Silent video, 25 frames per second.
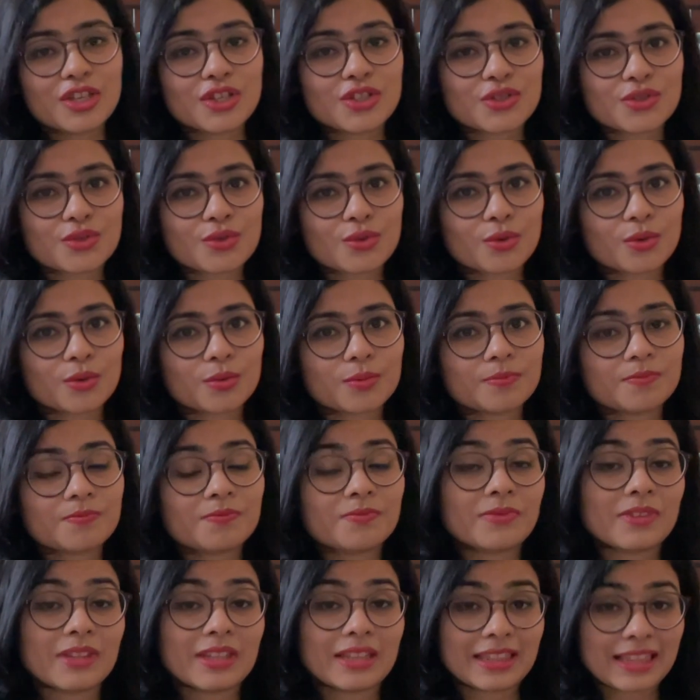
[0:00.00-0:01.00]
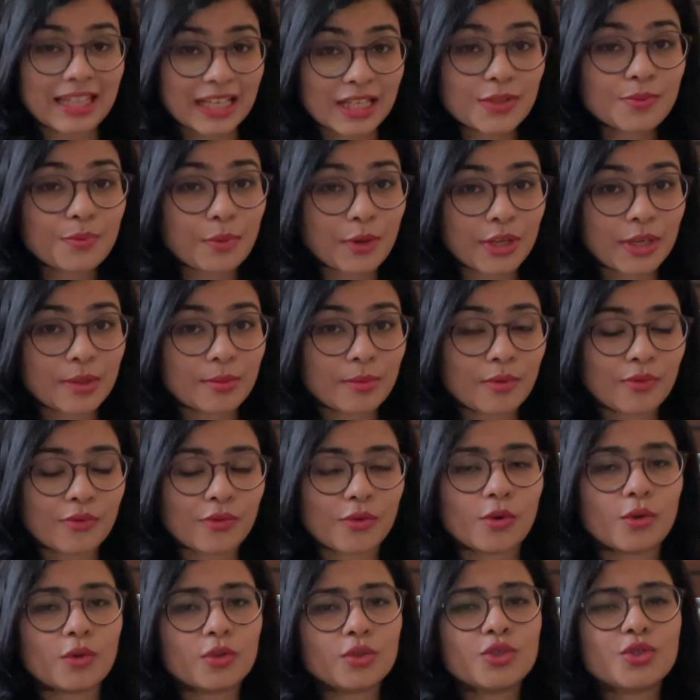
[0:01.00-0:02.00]
So that's point number
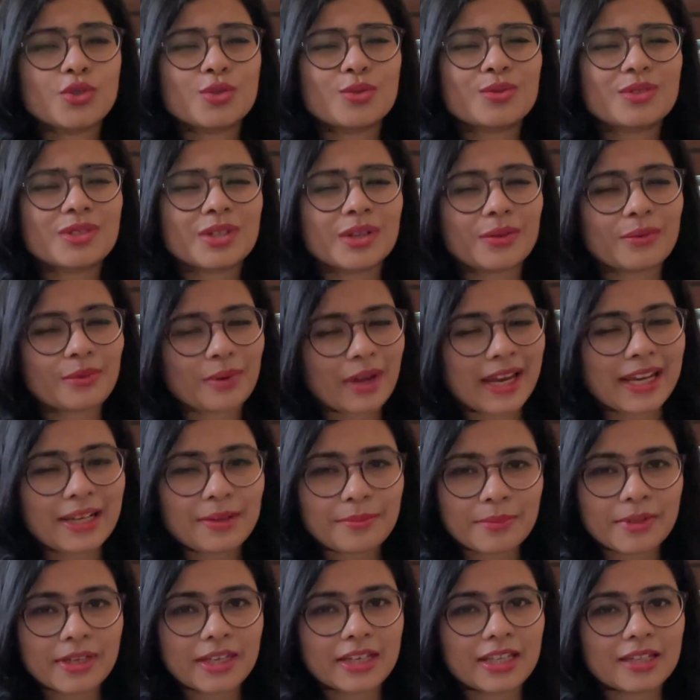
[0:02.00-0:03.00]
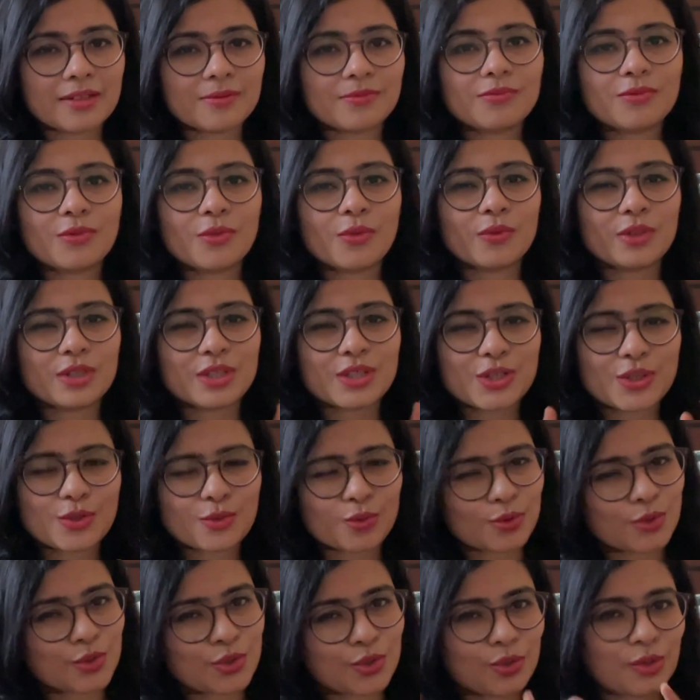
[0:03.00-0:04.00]
4. Choose the right medium which
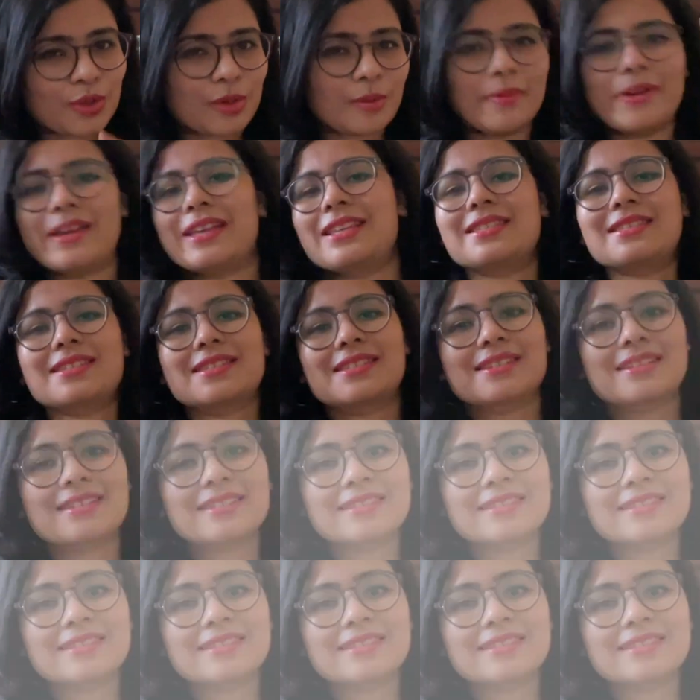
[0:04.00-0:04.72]
suits you the best.